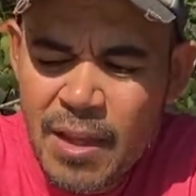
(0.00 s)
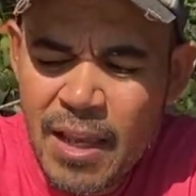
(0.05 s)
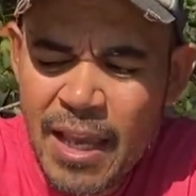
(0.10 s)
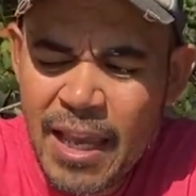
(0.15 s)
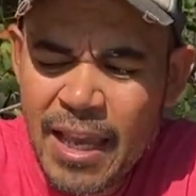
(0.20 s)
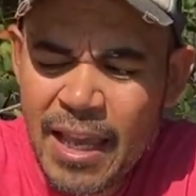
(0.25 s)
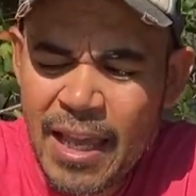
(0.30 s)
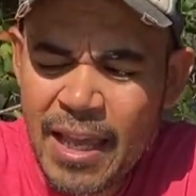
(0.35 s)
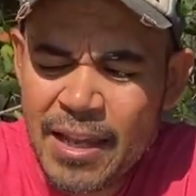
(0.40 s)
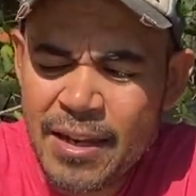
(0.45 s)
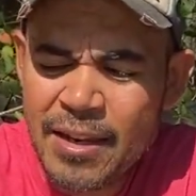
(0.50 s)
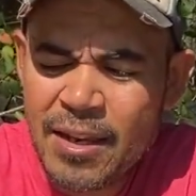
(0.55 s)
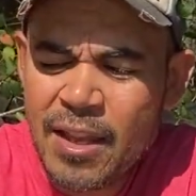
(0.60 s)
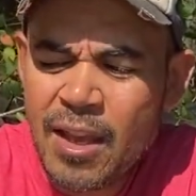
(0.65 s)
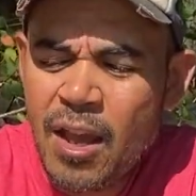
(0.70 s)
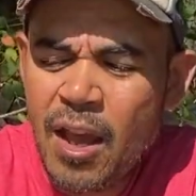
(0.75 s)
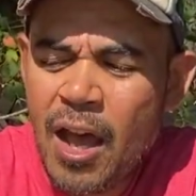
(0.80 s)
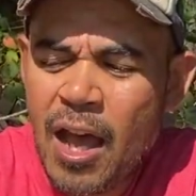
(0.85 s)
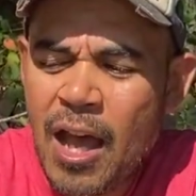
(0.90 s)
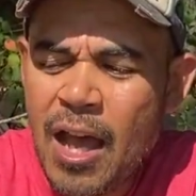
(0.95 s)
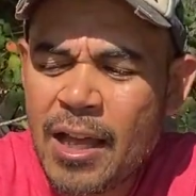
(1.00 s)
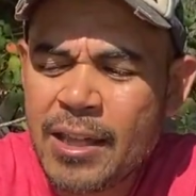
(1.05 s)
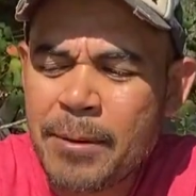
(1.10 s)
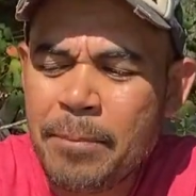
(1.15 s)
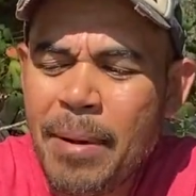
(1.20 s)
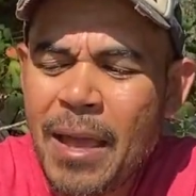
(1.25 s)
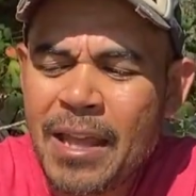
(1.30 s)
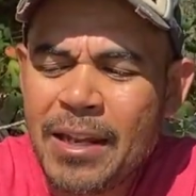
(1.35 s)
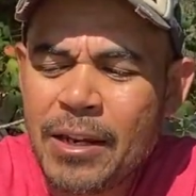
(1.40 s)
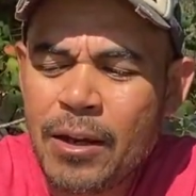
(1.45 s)
And
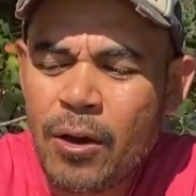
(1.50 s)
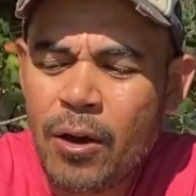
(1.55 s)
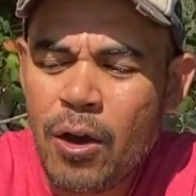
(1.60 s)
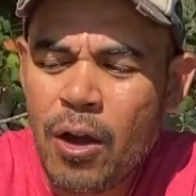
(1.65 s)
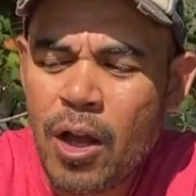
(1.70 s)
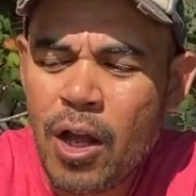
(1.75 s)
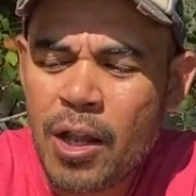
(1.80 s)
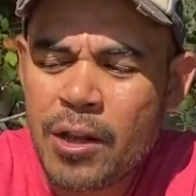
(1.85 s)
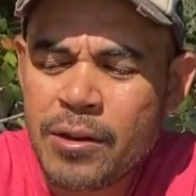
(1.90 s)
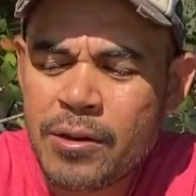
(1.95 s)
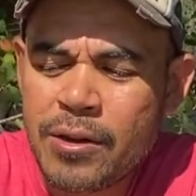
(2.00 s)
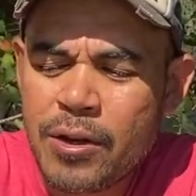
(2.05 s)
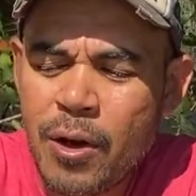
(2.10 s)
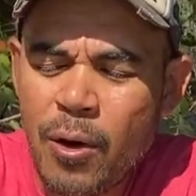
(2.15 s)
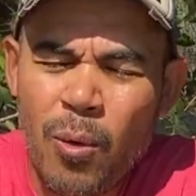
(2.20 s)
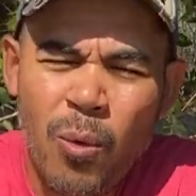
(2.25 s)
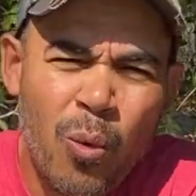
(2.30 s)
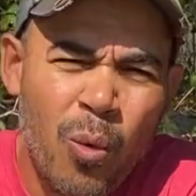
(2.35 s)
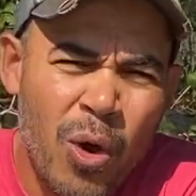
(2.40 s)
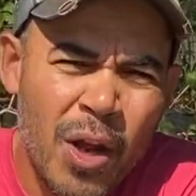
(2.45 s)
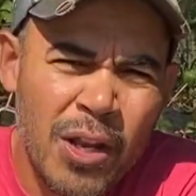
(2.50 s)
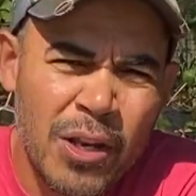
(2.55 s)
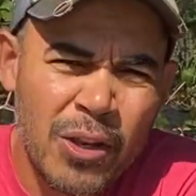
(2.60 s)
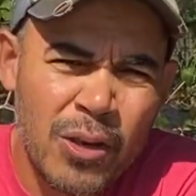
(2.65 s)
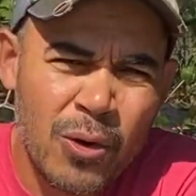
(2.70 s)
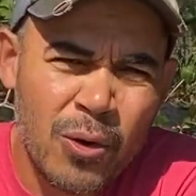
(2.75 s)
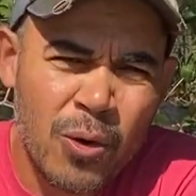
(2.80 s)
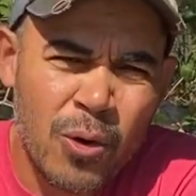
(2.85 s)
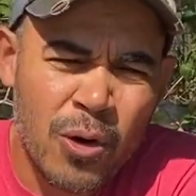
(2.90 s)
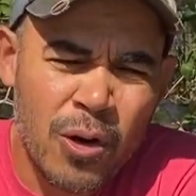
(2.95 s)
depending on what
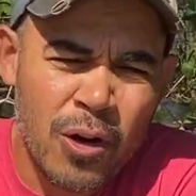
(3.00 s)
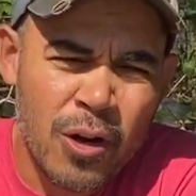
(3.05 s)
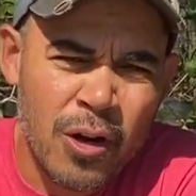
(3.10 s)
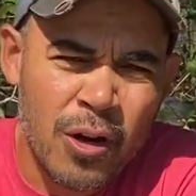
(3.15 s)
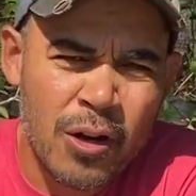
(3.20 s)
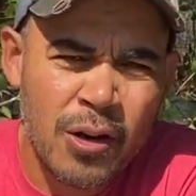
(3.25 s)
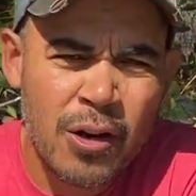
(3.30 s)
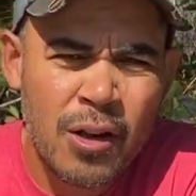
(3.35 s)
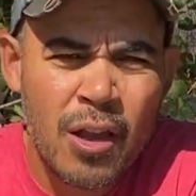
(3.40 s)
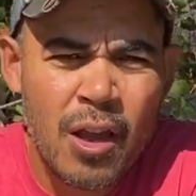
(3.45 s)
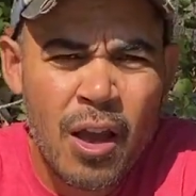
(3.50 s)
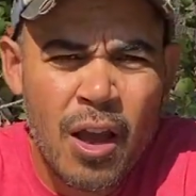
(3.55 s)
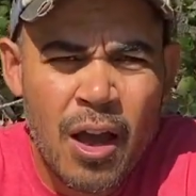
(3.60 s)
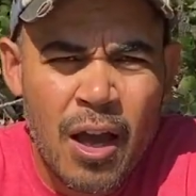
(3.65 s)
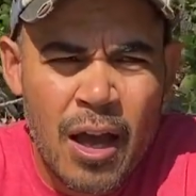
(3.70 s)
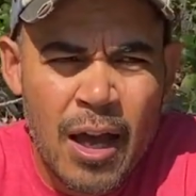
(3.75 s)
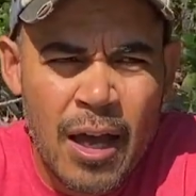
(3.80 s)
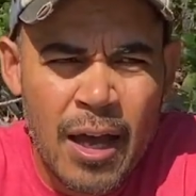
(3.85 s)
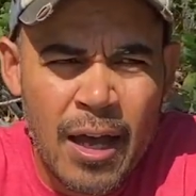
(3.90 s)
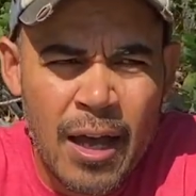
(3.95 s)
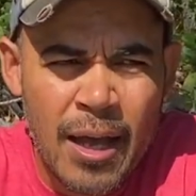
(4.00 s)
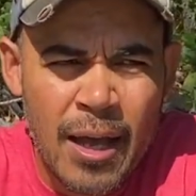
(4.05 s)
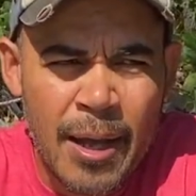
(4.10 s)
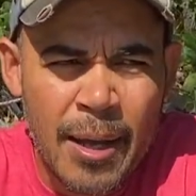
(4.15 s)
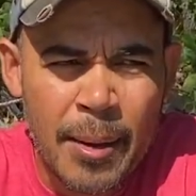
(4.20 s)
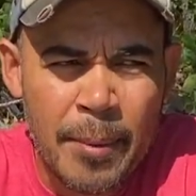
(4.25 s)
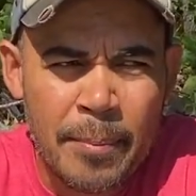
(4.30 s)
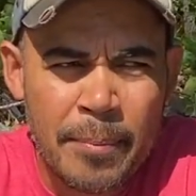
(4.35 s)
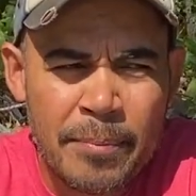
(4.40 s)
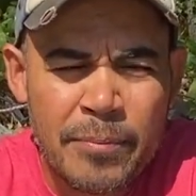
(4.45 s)
your
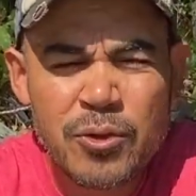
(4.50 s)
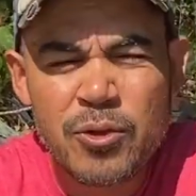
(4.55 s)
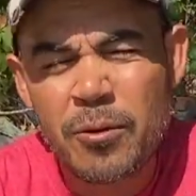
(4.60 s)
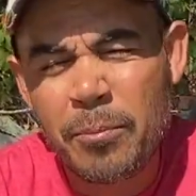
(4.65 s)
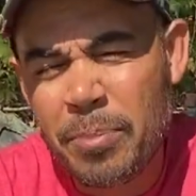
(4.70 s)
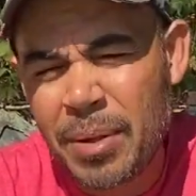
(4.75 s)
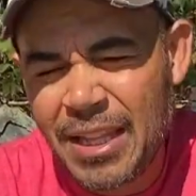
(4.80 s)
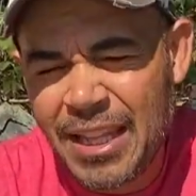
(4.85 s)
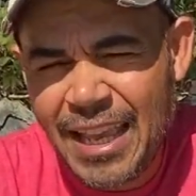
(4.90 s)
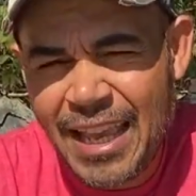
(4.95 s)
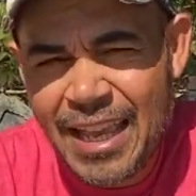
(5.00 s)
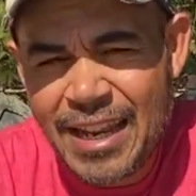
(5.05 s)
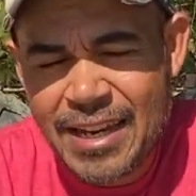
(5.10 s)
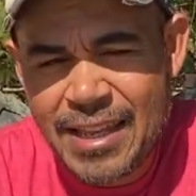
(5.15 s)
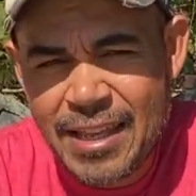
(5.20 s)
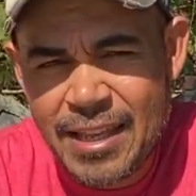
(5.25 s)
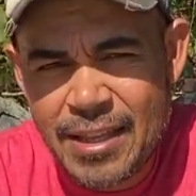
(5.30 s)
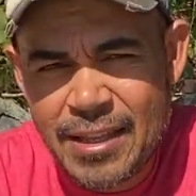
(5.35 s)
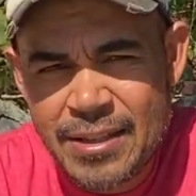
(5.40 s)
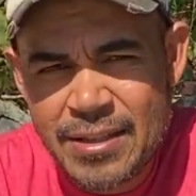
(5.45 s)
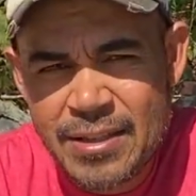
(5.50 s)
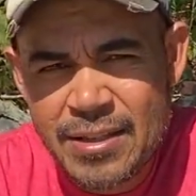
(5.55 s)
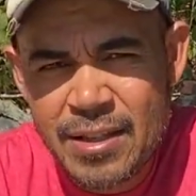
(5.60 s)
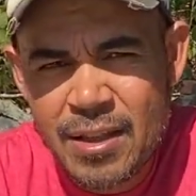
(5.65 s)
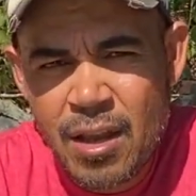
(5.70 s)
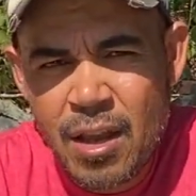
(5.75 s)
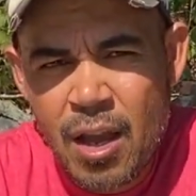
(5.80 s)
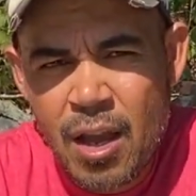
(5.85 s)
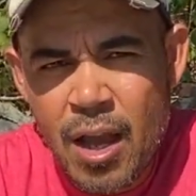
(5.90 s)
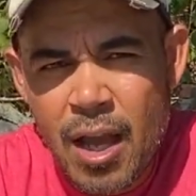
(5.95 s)
sort of plan is,
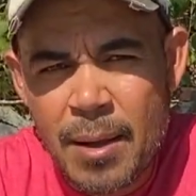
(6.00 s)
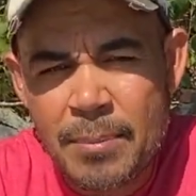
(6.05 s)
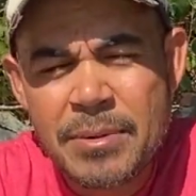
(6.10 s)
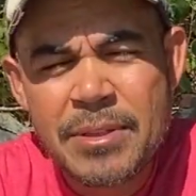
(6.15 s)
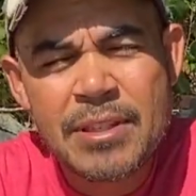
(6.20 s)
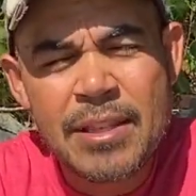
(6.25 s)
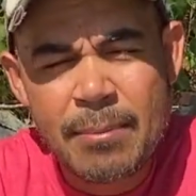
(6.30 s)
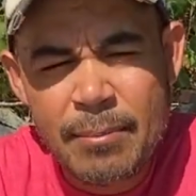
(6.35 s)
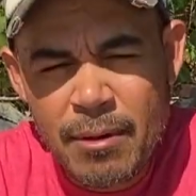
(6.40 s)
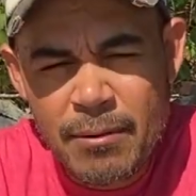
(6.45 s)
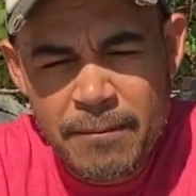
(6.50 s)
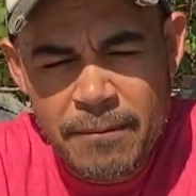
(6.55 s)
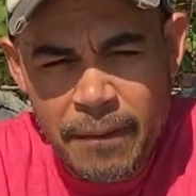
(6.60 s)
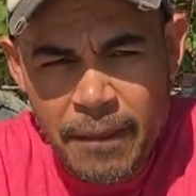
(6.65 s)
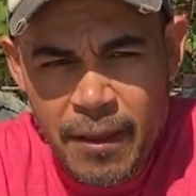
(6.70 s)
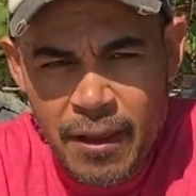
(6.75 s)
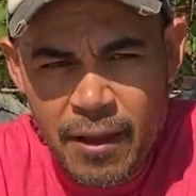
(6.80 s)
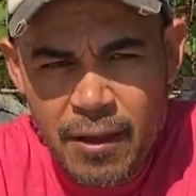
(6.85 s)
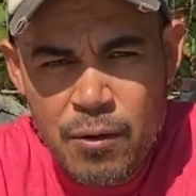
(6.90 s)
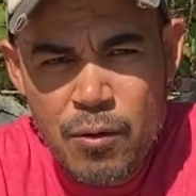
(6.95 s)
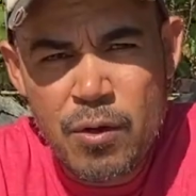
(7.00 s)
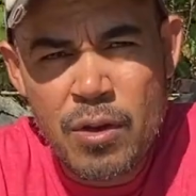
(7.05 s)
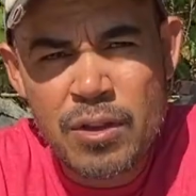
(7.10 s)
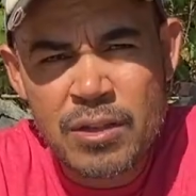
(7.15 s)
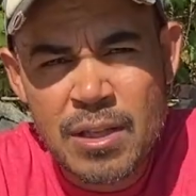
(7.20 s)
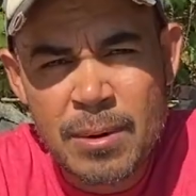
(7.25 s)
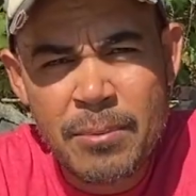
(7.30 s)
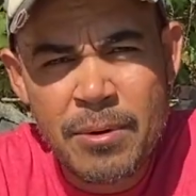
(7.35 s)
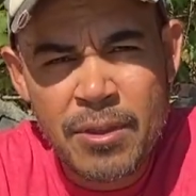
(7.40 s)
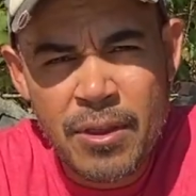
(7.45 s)
some of
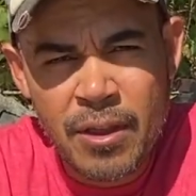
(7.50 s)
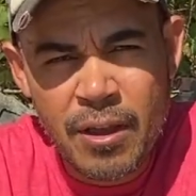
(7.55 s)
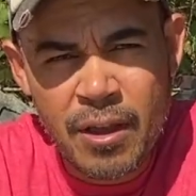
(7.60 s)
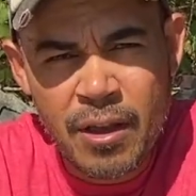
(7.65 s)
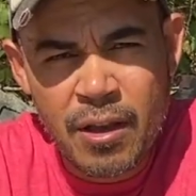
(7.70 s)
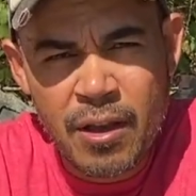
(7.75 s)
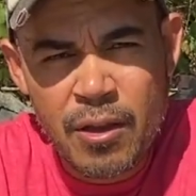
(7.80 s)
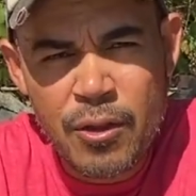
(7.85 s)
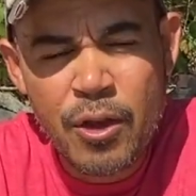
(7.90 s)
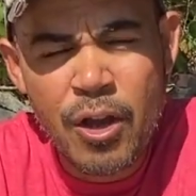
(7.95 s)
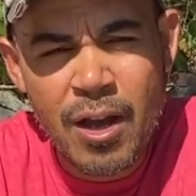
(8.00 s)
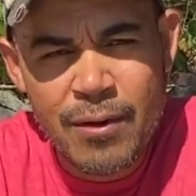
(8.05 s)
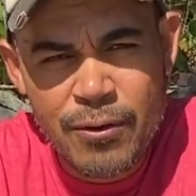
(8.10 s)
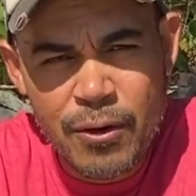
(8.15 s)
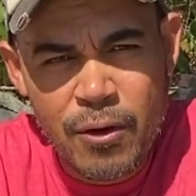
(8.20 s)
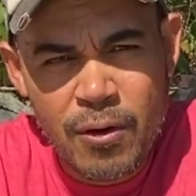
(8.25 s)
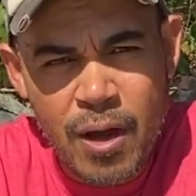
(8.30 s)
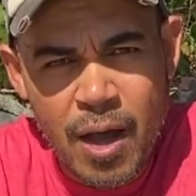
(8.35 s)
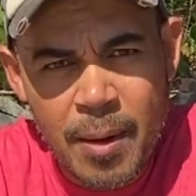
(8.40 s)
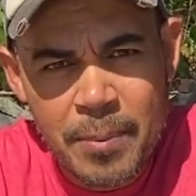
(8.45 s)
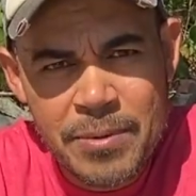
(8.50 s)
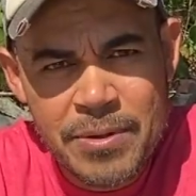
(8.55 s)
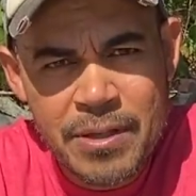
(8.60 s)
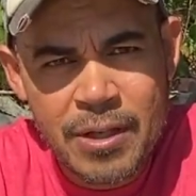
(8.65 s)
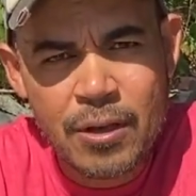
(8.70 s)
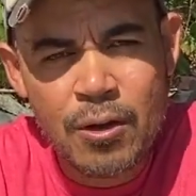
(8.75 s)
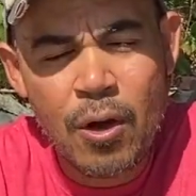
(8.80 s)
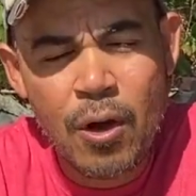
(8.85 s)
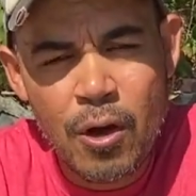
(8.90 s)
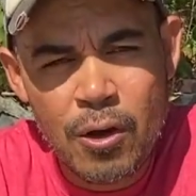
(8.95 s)
the cover crops
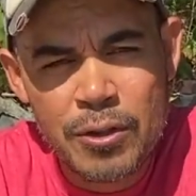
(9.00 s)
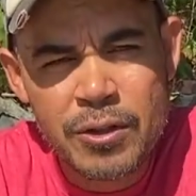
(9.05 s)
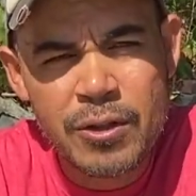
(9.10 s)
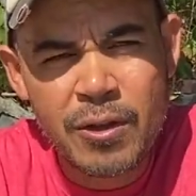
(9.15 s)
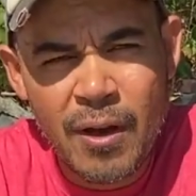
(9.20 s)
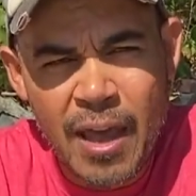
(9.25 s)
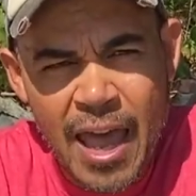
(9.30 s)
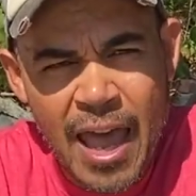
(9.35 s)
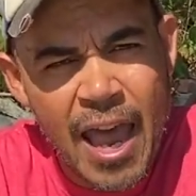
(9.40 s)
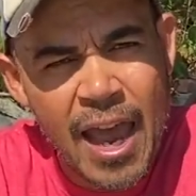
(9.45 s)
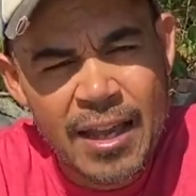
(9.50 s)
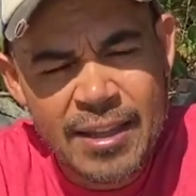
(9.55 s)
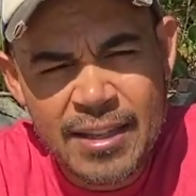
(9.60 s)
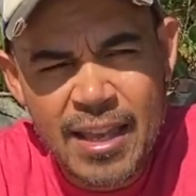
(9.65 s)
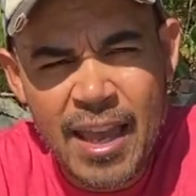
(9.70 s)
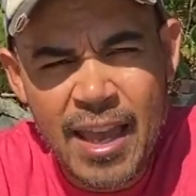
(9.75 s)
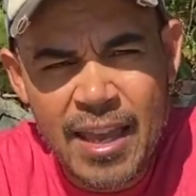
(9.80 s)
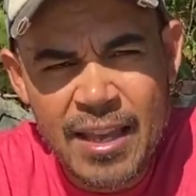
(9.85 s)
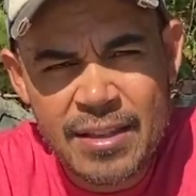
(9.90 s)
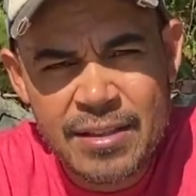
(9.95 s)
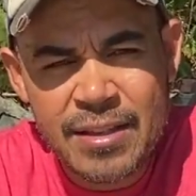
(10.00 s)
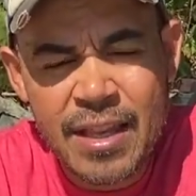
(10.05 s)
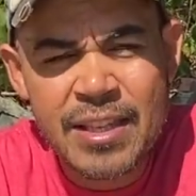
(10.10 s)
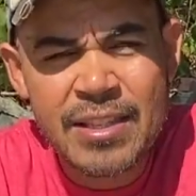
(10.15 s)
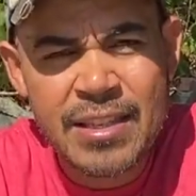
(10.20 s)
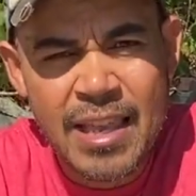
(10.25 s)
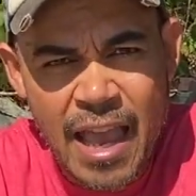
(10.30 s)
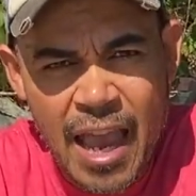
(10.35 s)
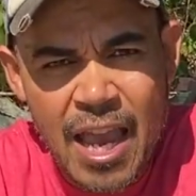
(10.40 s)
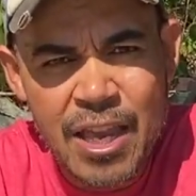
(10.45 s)
can also act
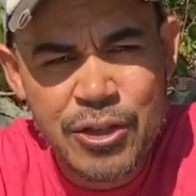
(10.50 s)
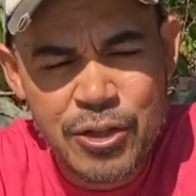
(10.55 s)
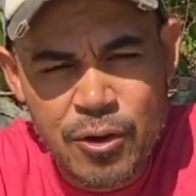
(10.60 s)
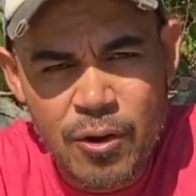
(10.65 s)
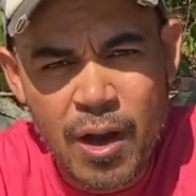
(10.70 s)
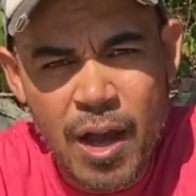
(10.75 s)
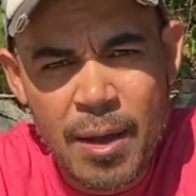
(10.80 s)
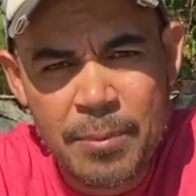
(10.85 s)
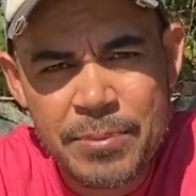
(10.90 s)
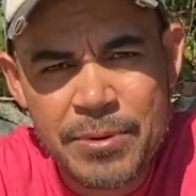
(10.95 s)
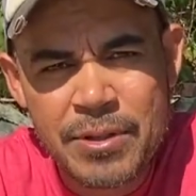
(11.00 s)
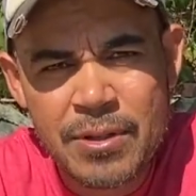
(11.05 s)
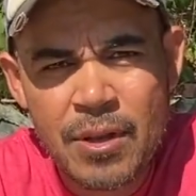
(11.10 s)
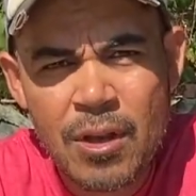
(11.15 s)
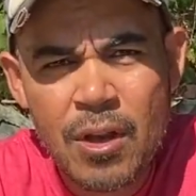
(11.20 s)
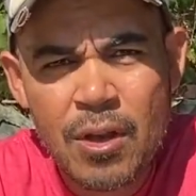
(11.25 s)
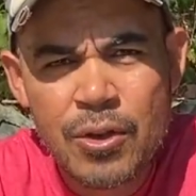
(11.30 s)
as cash crops.